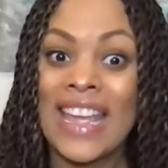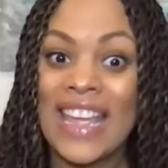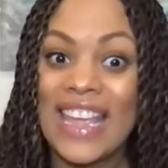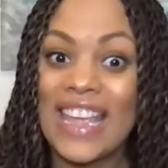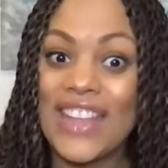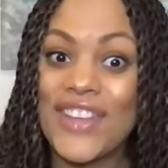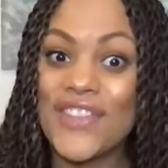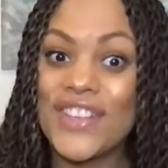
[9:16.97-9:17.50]

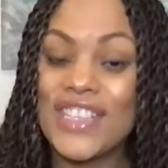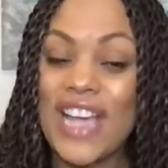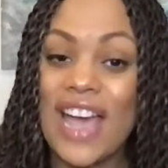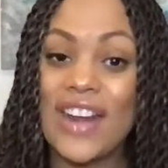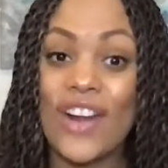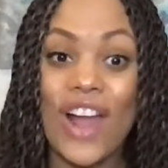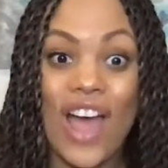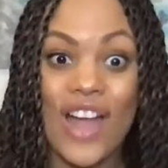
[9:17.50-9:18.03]
in your
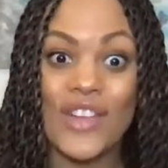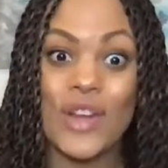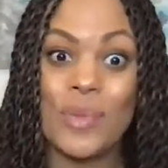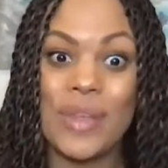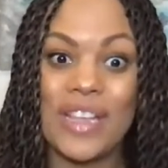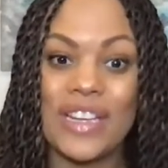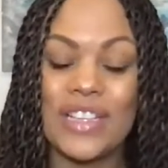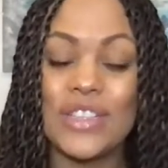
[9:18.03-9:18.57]
vagina or on your
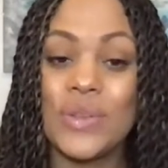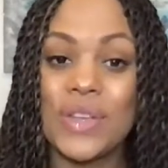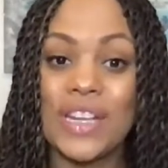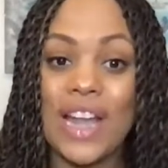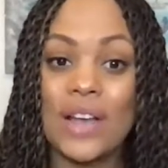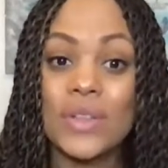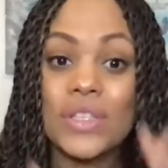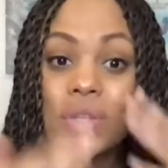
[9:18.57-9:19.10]
penis, you can
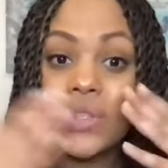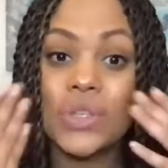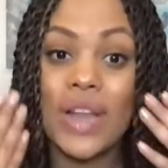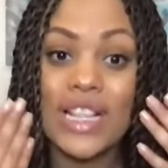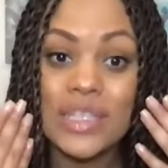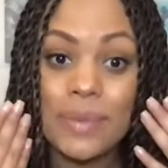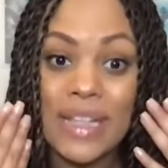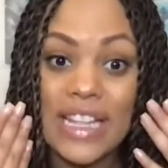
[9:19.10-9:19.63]
also
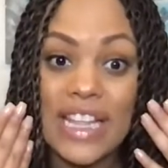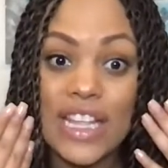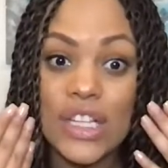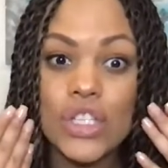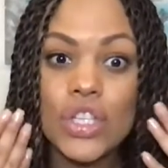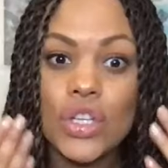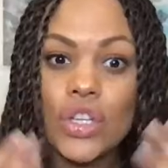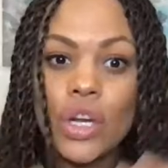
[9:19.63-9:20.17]
transmit
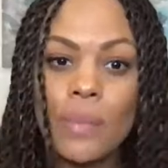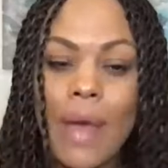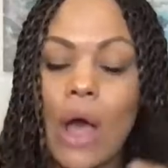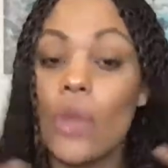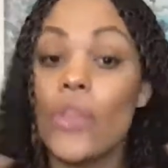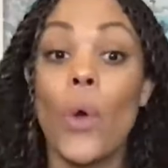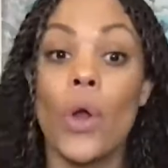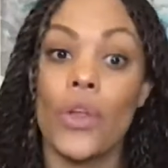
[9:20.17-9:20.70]
into your
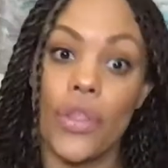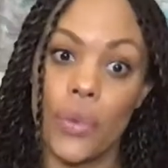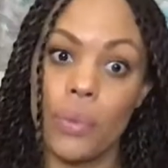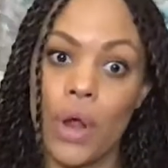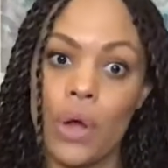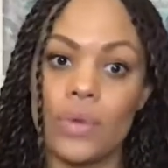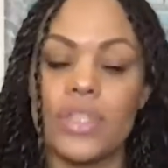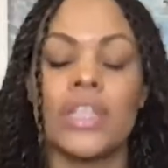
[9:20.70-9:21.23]
mouth or
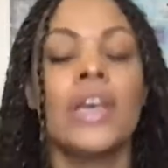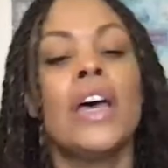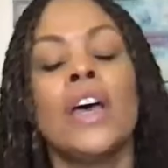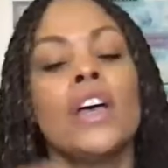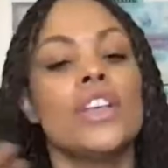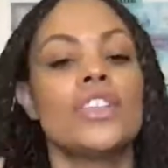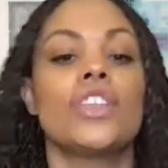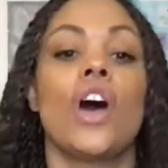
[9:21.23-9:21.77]
throat.
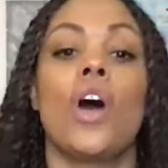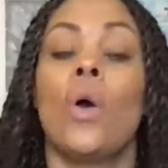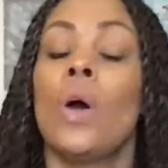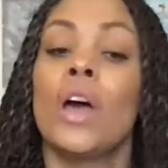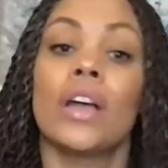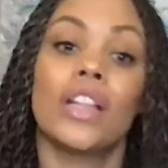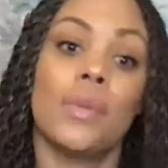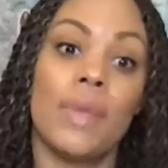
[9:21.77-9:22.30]
So
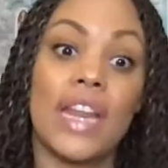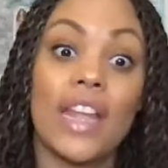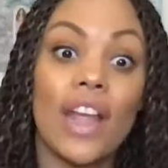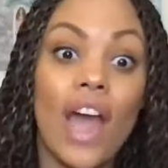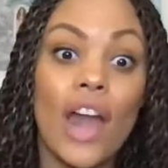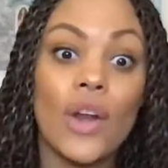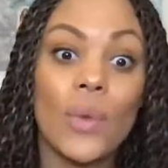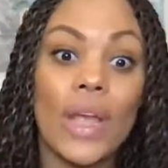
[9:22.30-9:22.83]
chlamydia and
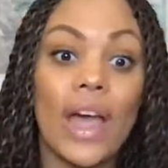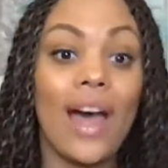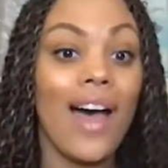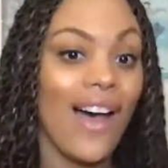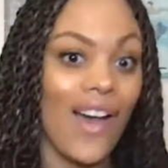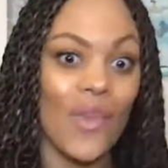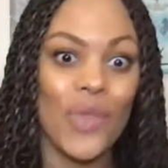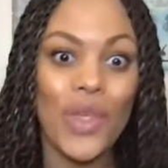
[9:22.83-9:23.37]
gonorrhea
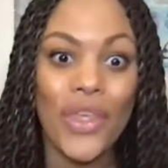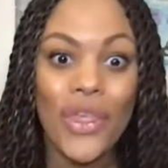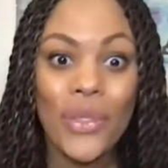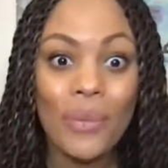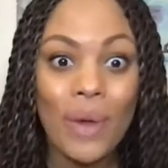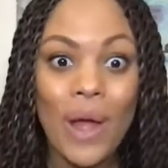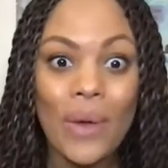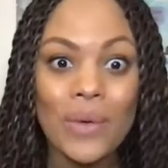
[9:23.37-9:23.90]
of the
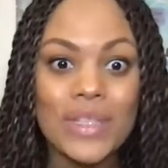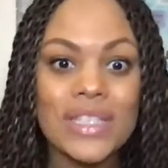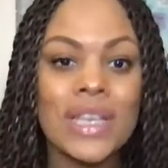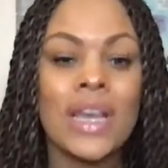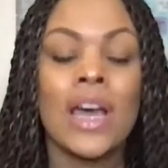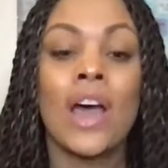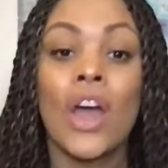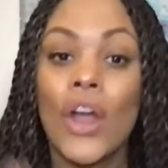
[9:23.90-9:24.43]
throat,
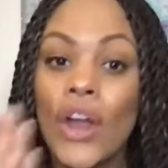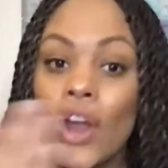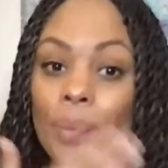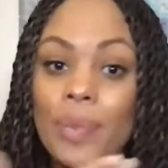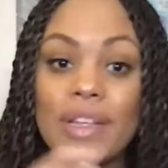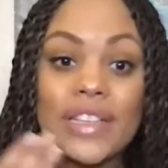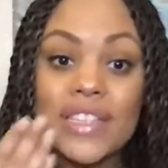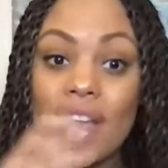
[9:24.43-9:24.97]

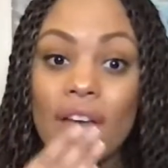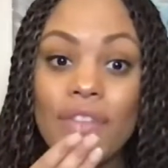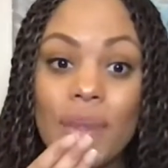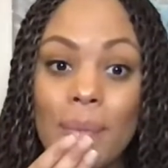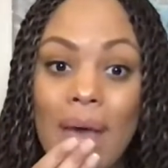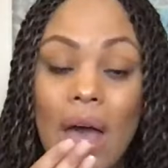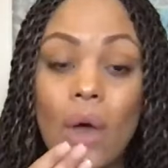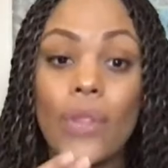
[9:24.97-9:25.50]
herpes of the
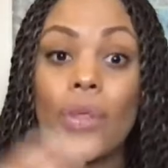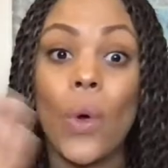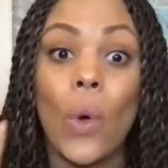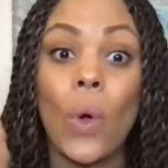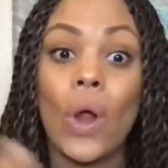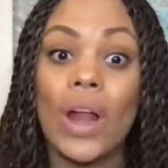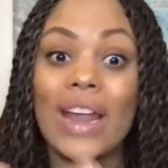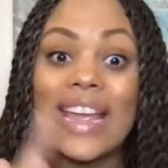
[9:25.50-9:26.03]
mouth
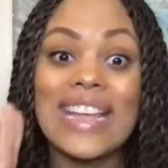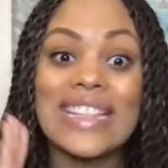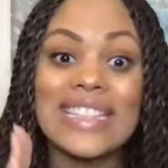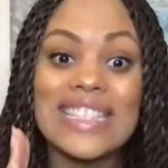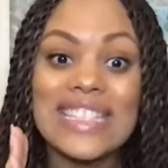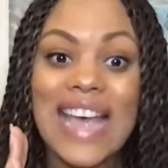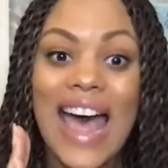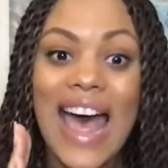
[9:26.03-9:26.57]
or
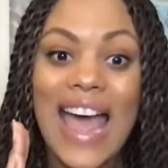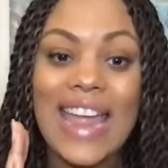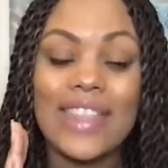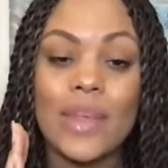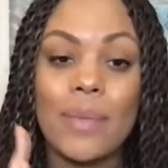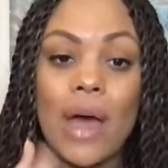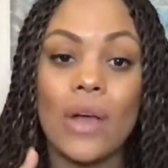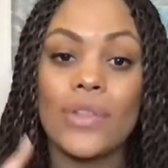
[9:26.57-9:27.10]
inside
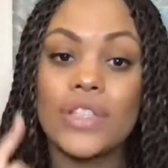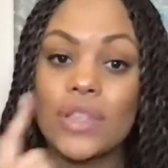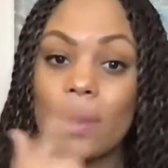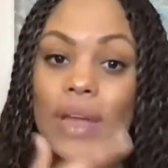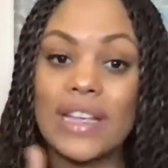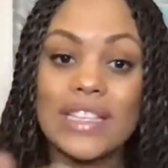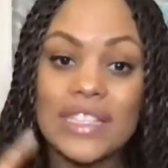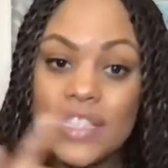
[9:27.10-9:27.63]
the mouth. So
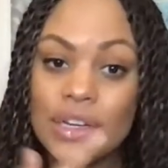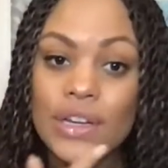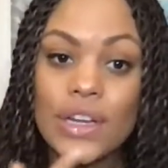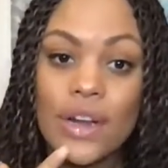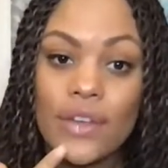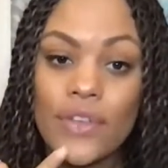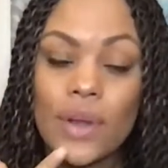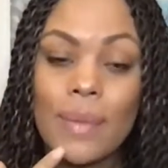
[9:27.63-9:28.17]
exterior
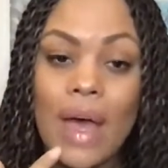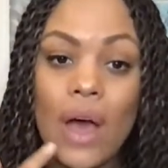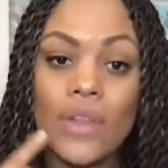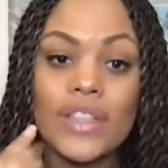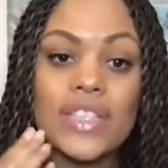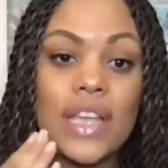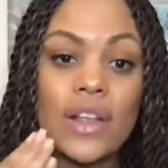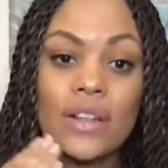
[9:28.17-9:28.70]
of your
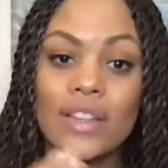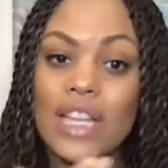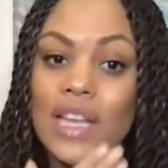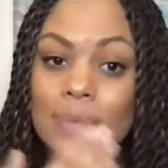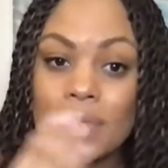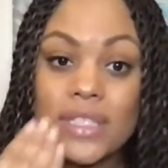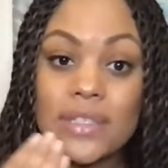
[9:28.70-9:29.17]
mouth, say your lips,